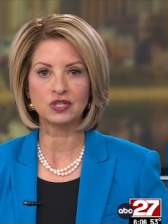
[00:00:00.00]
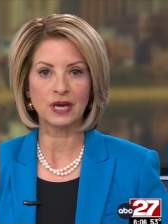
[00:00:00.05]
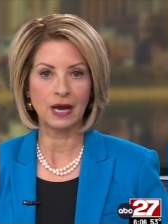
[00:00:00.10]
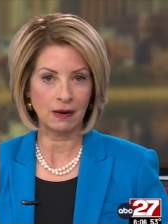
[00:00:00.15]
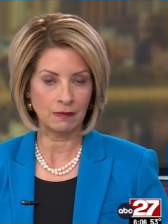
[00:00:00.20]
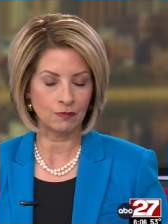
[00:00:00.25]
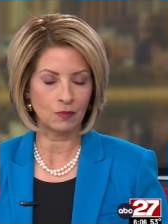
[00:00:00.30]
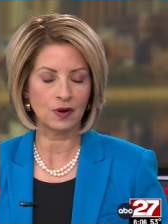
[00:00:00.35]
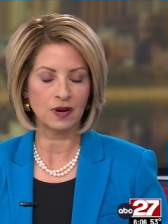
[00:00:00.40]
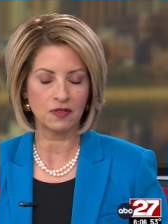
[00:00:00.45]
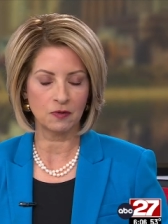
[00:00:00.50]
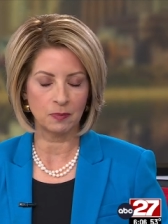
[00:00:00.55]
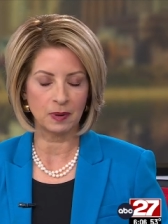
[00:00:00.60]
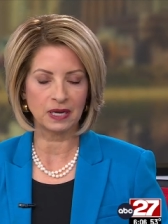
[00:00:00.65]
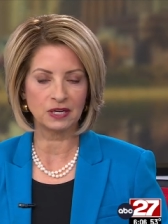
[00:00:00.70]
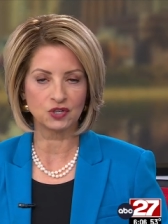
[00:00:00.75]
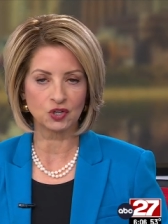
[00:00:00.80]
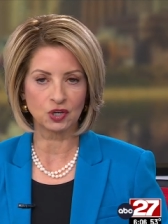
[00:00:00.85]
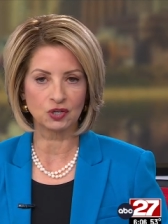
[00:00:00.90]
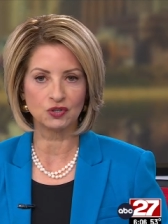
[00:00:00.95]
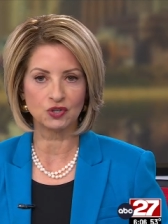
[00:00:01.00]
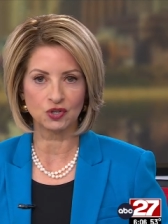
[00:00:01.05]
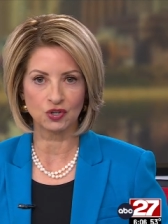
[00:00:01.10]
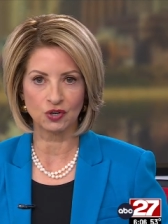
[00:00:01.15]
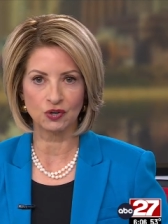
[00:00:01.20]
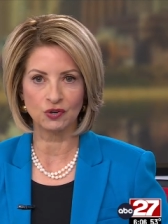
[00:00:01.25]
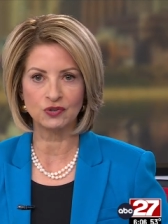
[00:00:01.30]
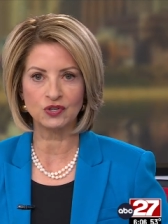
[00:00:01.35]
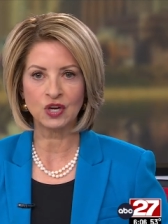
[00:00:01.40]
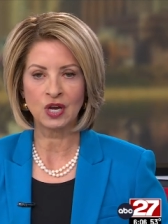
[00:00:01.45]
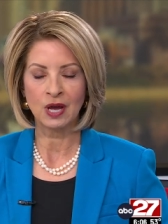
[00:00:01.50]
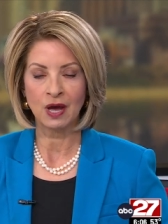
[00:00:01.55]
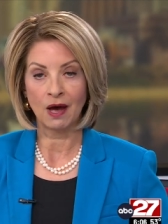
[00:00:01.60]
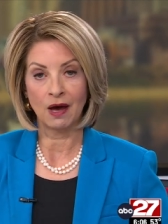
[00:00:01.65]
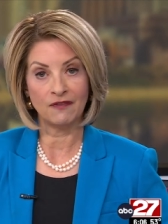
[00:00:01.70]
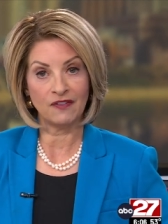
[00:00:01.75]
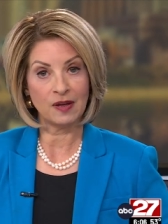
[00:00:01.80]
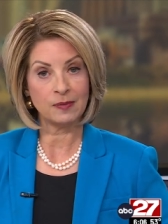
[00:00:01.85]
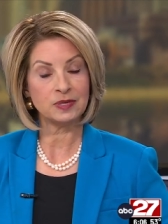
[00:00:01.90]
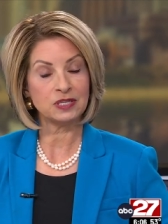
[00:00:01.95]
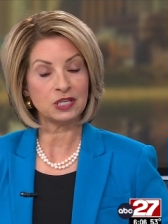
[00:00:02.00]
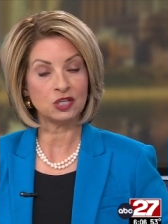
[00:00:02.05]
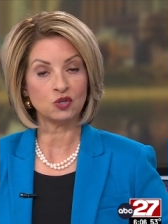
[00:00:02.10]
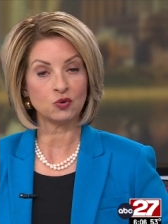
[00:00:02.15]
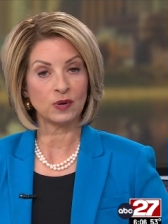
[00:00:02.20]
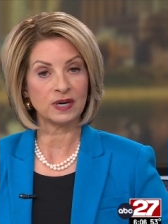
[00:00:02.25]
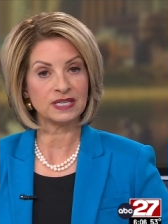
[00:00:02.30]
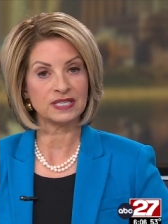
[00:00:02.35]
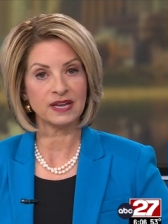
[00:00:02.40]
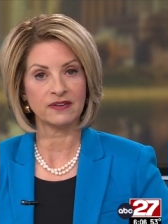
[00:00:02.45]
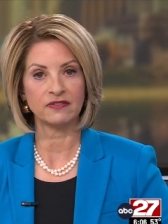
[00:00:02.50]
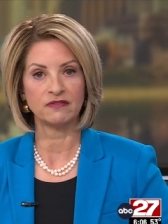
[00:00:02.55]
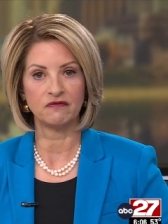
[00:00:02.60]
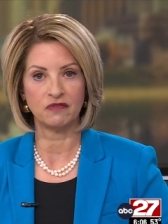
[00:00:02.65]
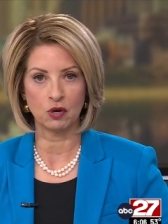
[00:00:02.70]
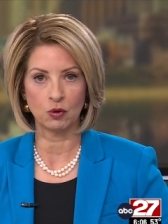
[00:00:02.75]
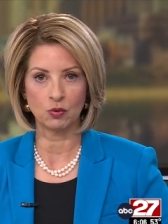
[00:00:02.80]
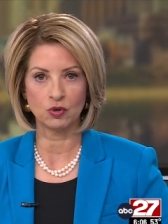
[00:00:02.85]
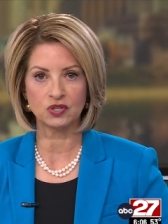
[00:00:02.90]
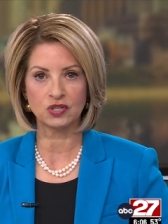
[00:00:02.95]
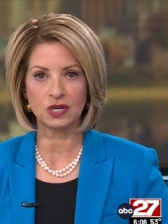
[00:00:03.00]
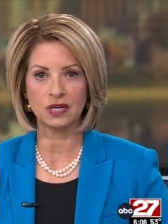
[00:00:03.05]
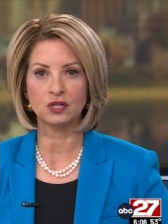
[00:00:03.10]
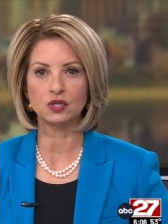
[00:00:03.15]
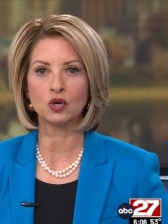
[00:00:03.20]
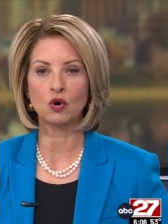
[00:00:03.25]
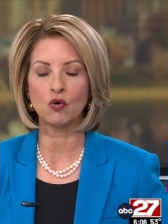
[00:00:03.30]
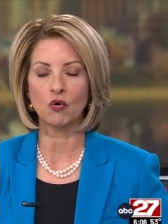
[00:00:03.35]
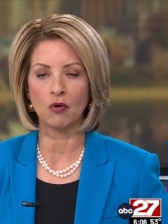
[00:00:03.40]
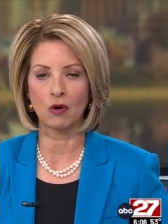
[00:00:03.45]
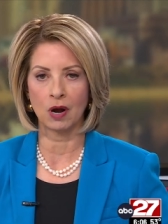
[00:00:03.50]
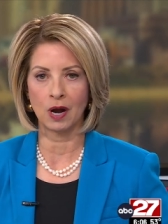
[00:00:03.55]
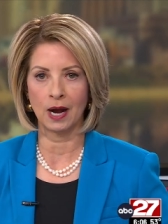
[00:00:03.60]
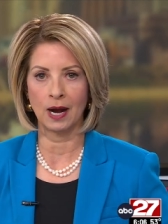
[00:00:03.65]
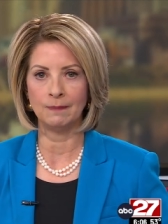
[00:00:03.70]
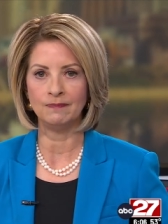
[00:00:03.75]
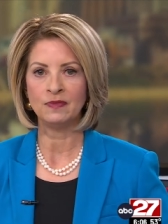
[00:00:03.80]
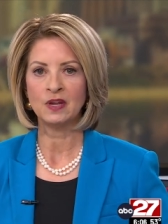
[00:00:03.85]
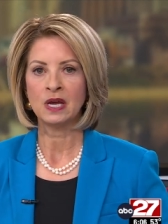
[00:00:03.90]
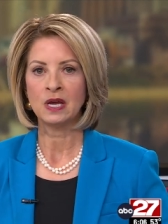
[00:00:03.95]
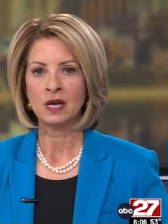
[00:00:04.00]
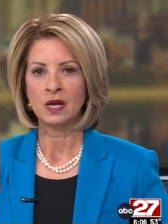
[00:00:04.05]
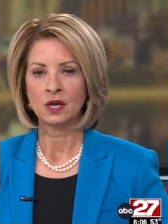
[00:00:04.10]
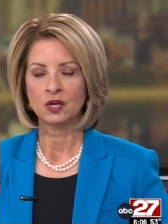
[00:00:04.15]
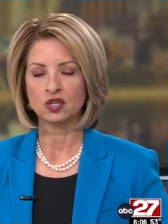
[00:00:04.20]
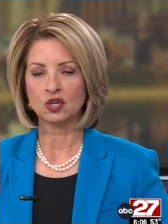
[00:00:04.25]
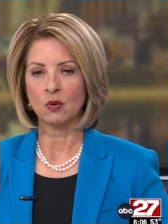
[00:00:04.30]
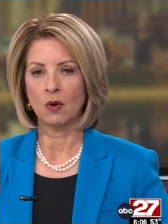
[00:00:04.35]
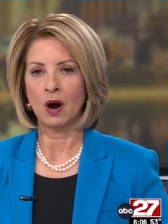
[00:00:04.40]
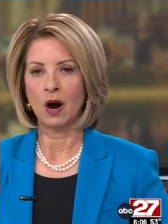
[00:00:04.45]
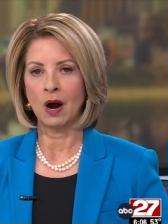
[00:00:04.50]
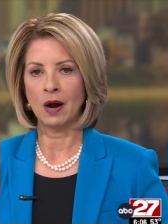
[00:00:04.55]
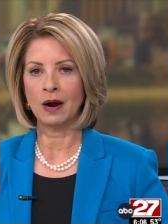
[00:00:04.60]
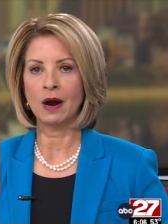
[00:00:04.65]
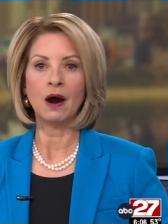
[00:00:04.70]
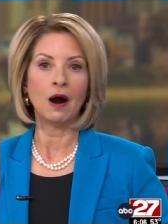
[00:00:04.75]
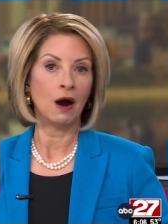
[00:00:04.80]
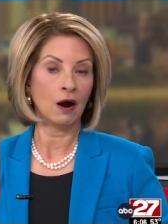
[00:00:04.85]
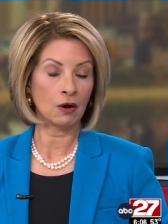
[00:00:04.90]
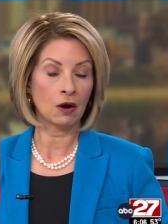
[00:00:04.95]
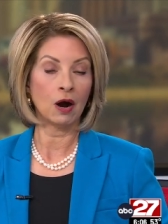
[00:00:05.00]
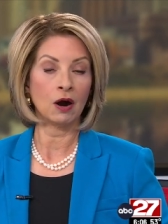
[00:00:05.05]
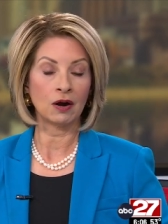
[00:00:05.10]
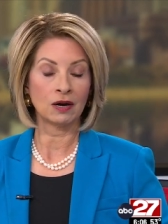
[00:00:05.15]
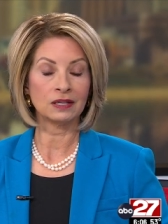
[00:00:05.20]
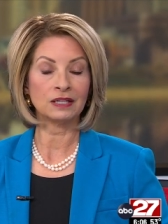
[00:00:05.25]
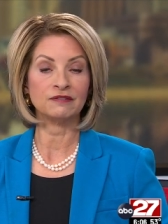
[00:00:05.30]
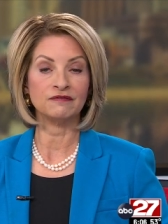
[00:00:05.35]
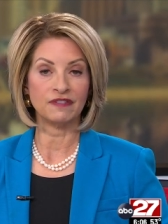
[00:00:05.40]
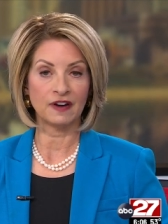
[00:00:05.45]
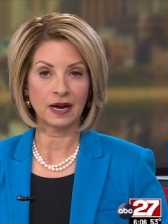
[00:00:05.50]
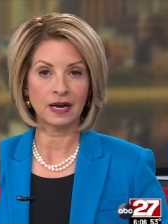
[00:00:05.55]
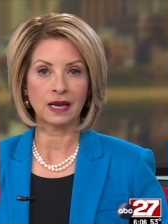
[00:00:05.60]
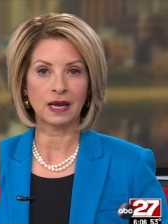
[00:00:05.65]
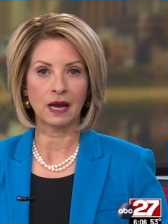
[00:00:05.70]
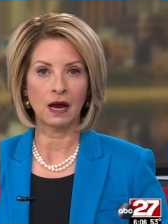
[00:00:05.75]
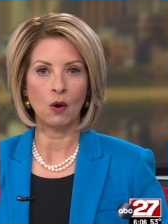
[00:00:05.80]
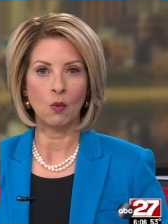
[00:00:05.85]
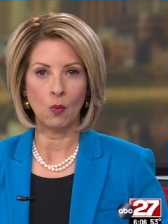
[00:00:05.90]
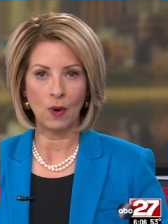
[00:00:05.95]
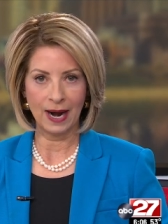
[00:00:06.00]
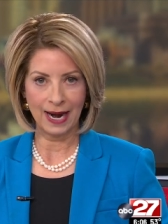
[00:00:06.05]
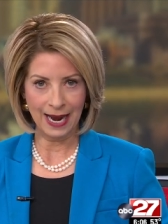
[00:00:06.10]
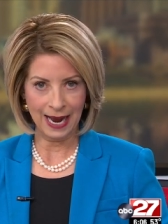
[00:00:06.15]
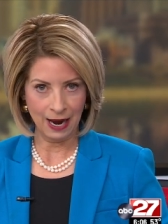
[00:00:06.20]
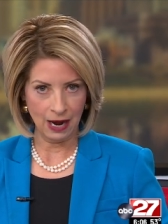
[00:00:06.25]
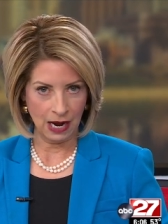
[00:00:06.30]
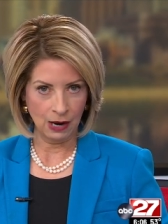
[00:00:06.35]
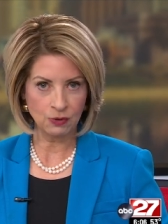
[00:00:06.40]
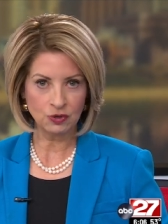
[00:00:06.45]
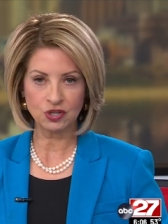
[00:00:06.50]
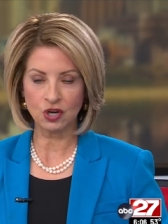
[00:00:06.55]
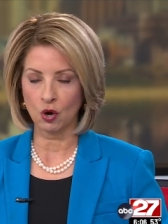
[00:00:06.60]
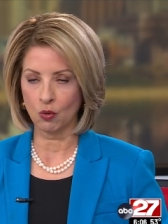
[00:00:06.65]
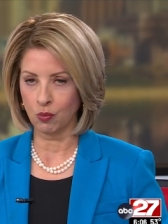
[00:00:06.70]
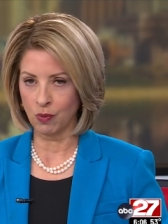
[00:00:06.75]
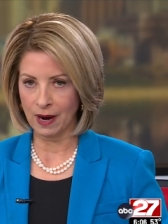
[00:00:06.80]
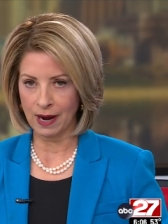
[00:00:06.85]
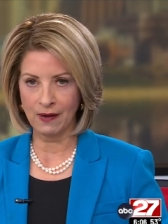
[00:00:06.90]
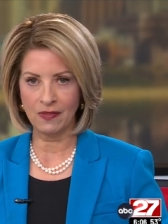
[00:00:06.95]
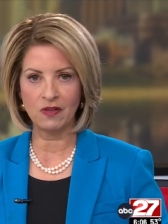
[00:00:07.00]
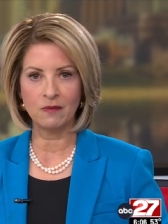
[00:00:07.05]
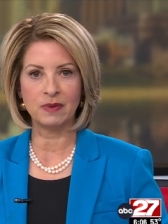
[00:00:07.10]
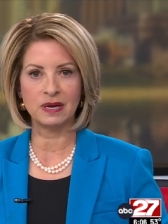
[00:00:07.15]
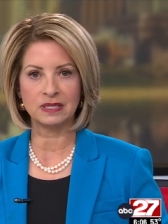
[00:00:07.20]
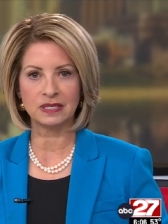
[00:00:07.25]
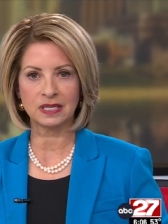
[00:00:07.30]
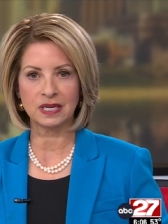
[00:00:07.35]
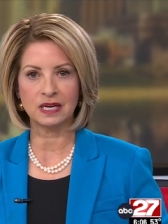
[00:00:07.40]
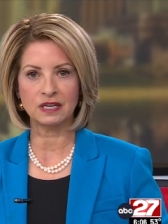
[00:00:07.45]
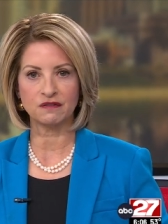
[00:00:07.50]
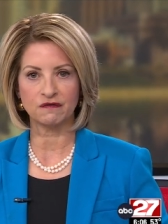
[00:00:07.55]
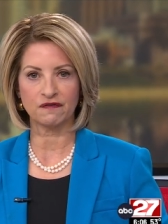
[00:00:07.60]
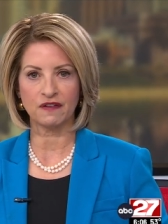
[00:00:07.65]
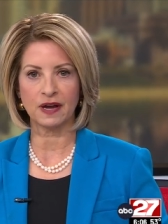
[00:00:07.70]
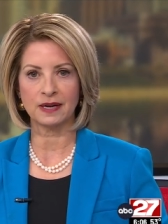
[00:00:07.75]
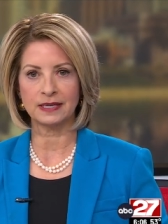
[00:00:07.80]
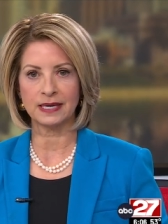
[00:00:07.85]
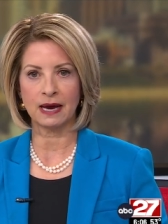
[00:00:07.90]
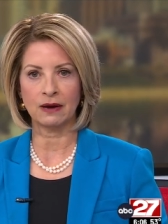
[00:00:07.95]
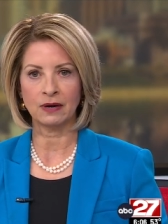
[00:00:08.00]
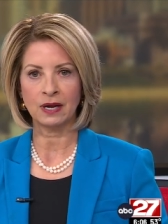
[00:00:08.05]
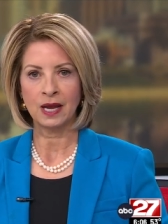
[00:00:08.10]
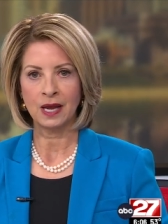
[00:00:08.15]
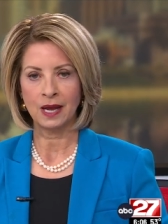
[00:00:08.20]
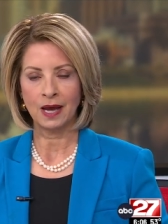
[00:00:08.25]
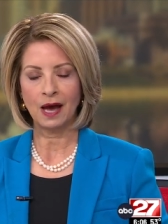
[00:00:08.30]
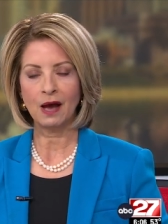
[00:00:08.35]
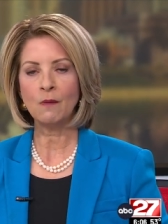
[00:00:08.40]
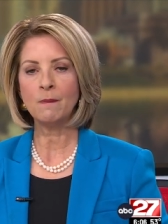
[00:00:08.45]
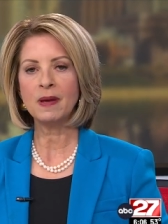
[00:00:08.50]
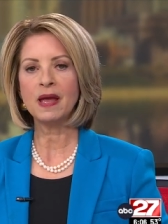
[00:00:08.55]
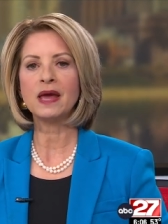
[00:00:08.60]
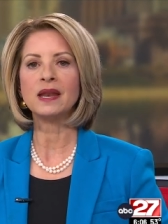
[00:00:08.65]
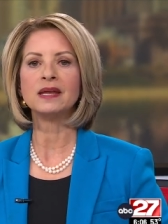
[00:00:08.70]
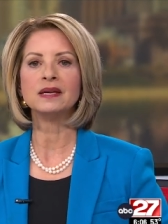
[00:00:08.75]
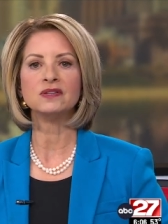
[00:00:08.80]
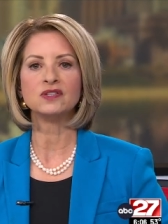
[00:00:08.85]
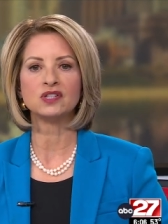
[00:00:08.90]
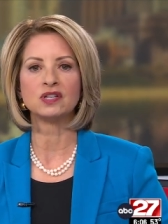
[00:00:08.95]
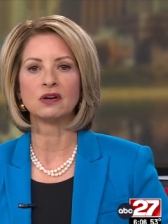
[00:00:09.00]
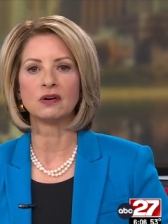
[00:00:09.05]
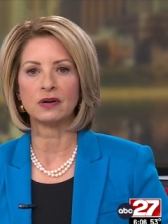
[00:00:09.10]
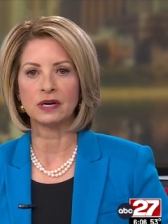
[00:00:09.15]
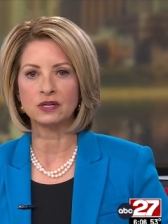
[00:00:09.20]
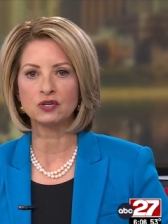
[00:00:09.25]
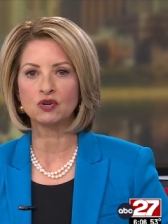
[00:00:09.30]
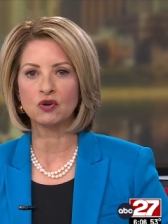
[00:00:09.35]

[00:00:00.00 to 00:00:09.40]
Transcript: out one of the biggest concerns of ABC27 viewers is crime. So our, our Ireland Viscount went out around the midstate to find out how bad is serious